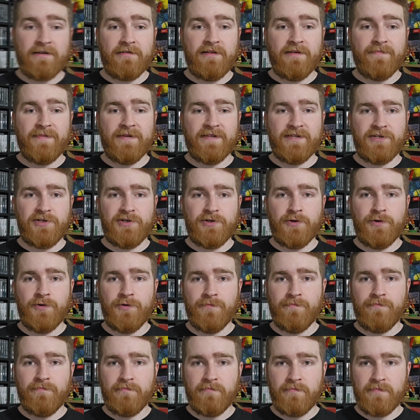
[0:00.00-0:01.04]
clip is
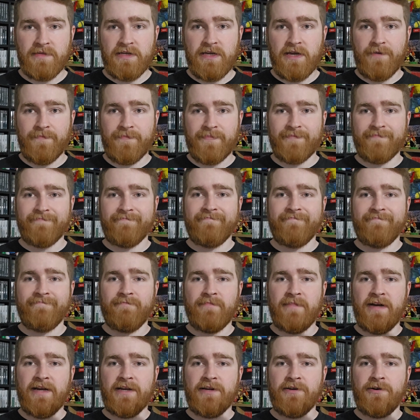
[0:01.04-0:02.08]
shown, yep,
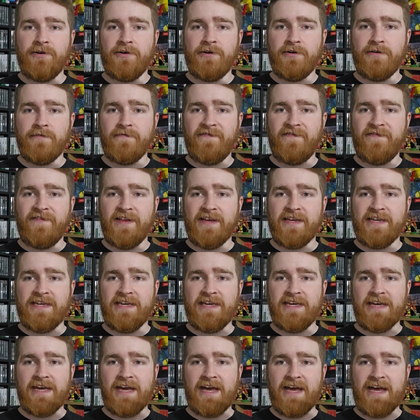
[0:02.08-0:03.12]
I got
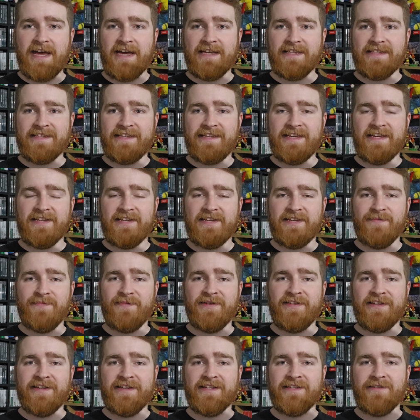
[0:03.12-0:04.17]
Flicky and Kid
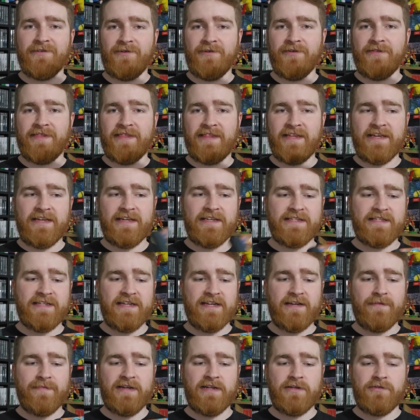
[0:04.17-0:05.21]
Chameleon on the
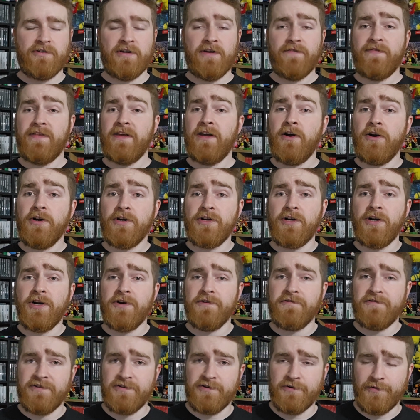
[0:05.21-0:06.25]
Sega Mega Drive. They are
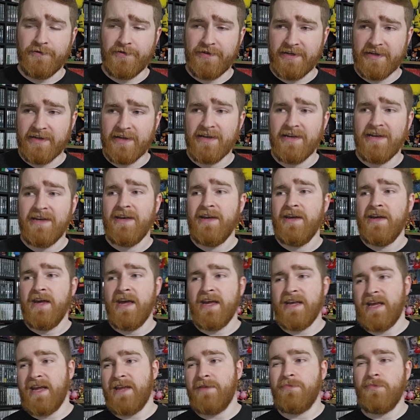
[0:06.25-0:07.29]
cartridge only.
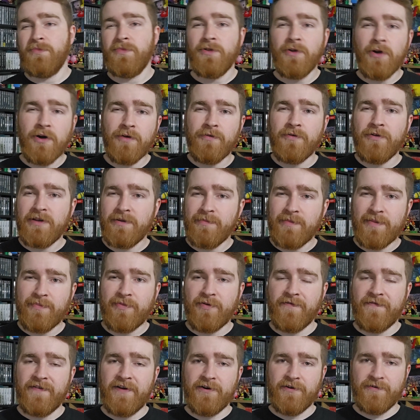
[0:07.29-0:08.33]
Again, not really my
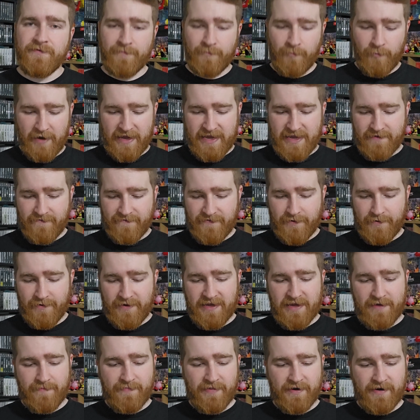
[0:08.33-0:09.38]
preferred way of
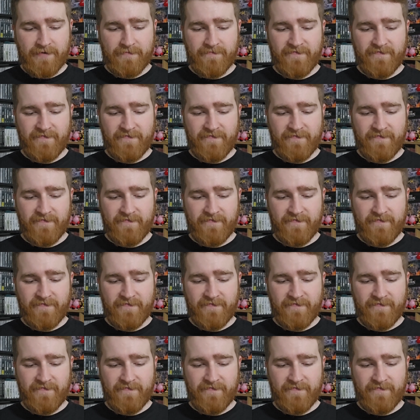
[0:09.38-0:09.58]
doing it, but